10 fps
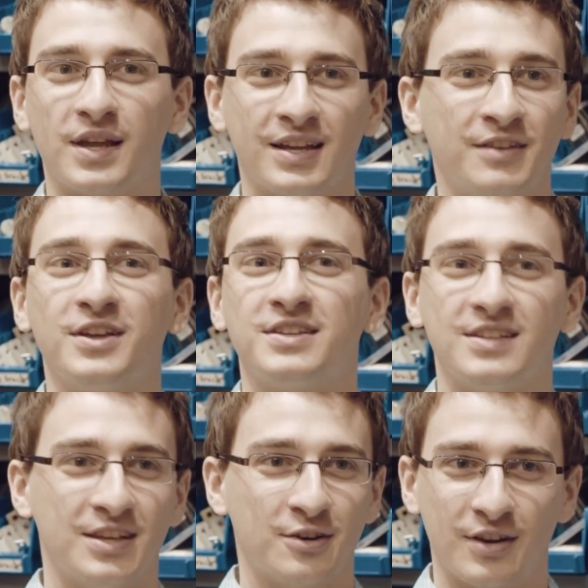that
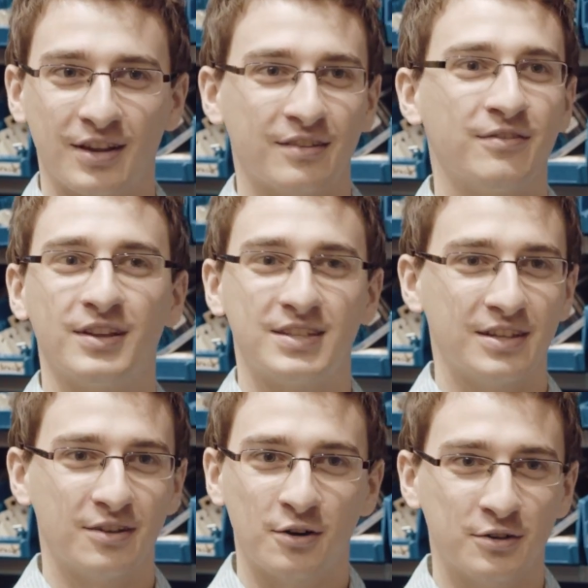invented the internet,
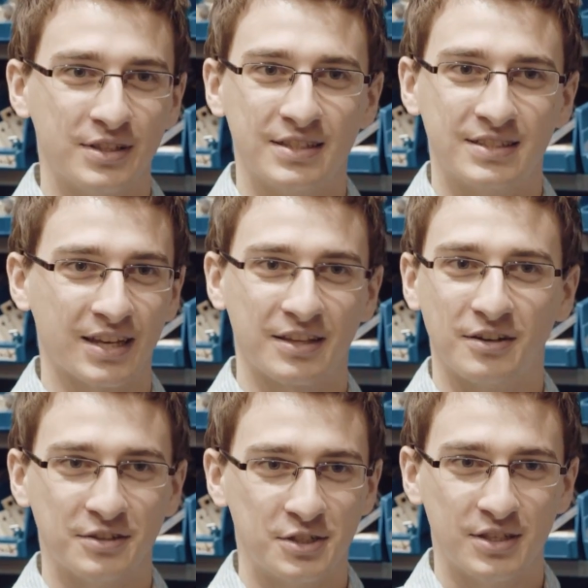invented all these
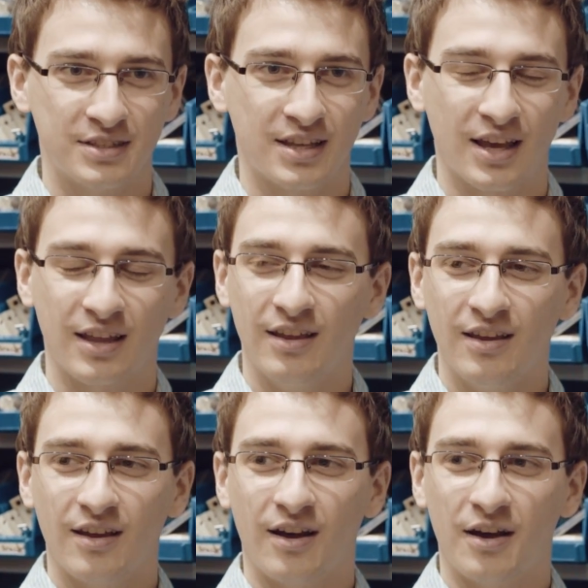technologies that
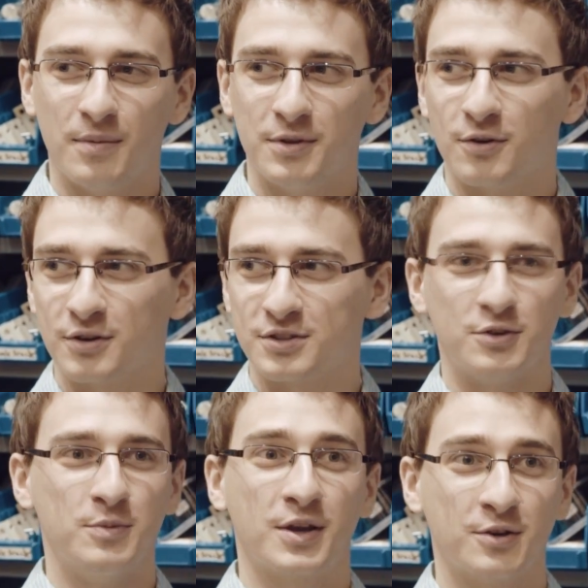are so
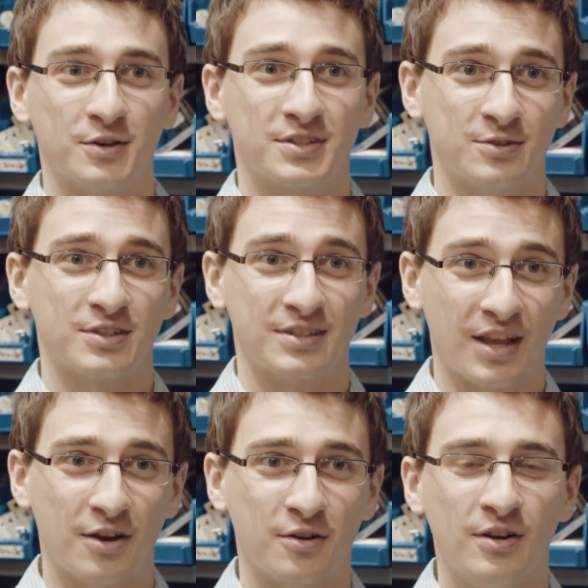ubiquitous to us
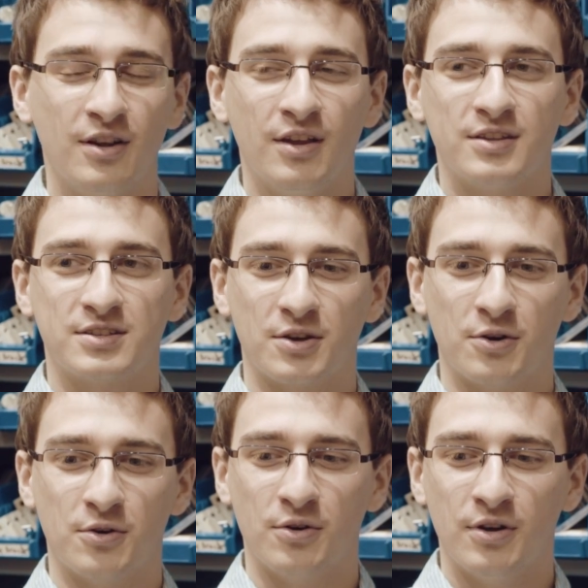now.
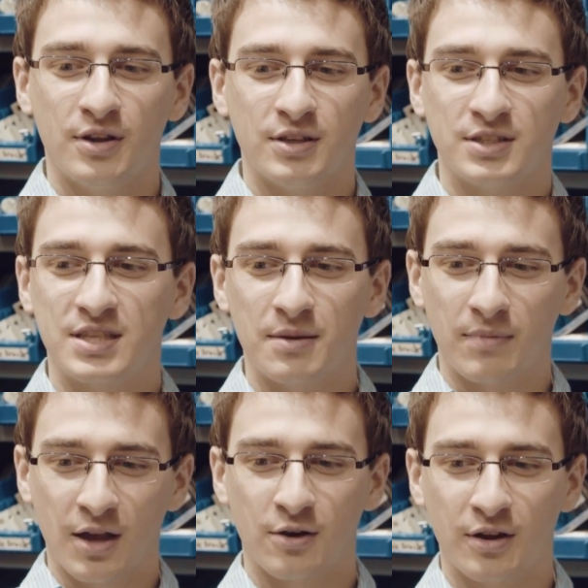So just the
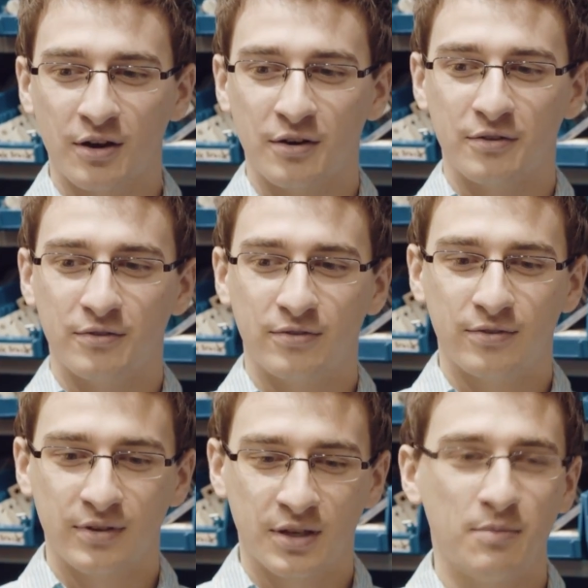amount
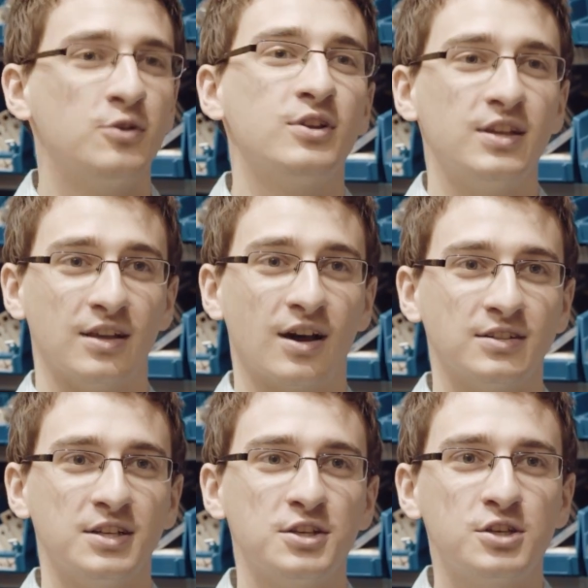of community
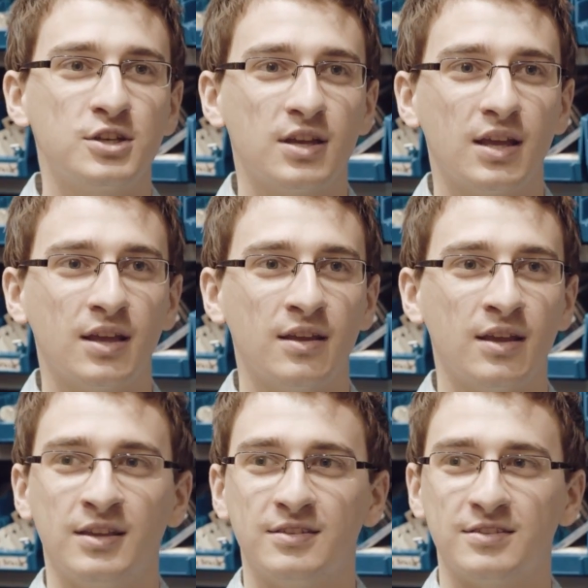knowledge
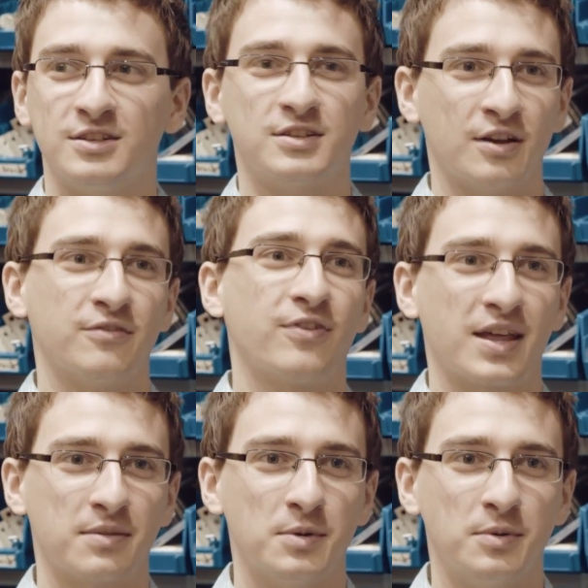is just
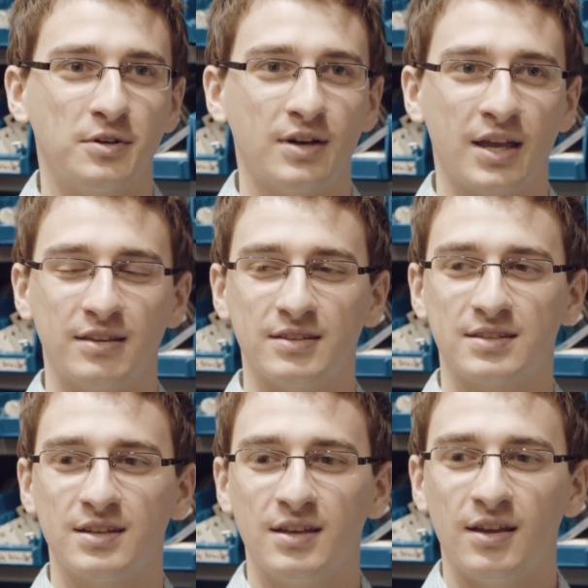unfathomable,
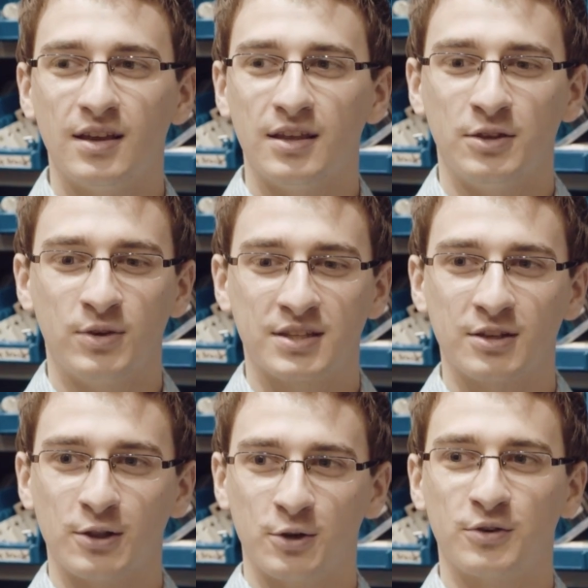and you get
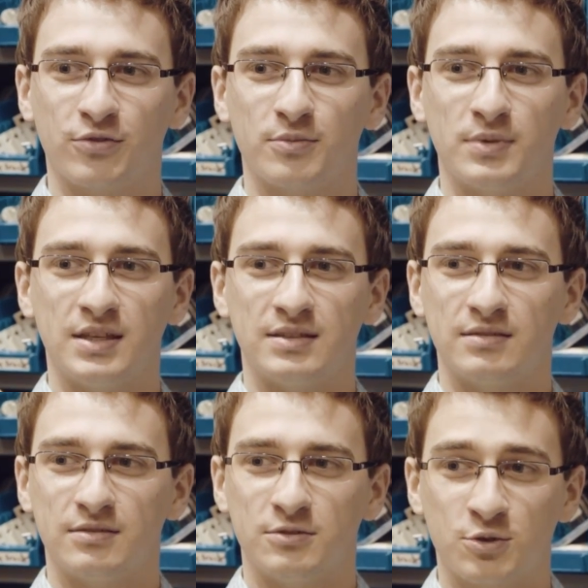to learn from these
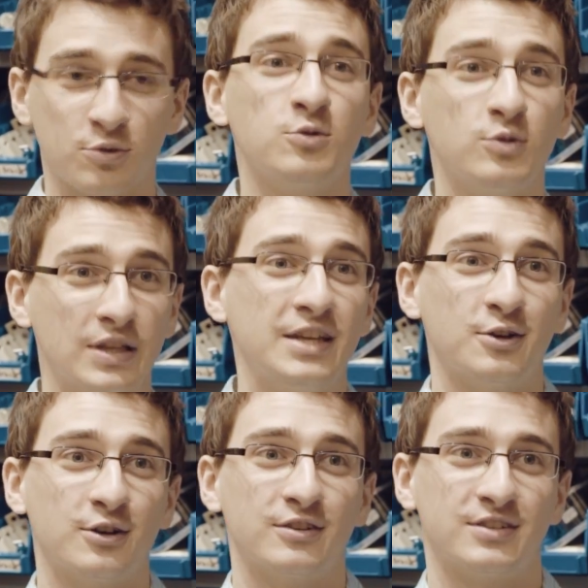true
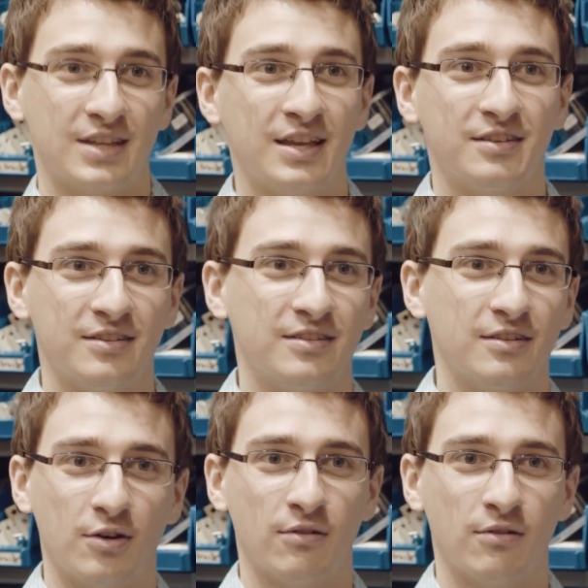leaders in